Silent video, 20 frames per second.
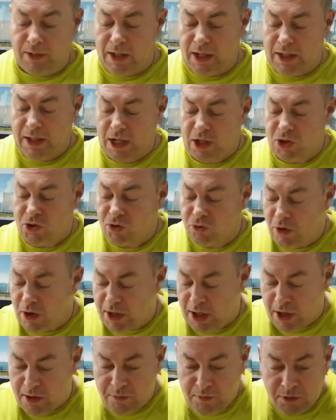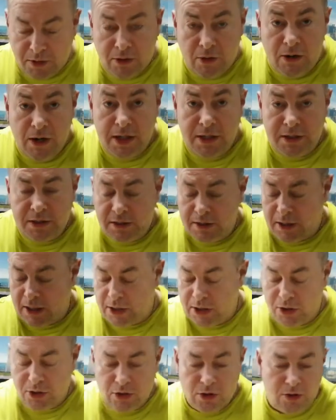and that's dried overnight, and
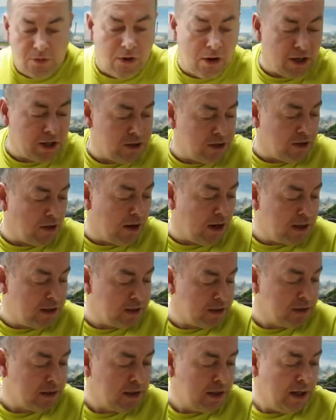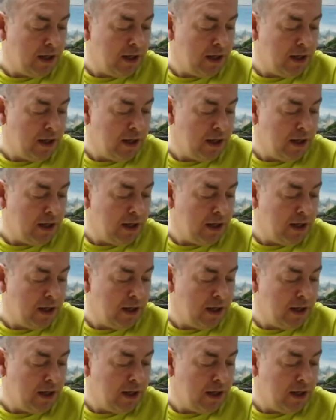you've got the right size,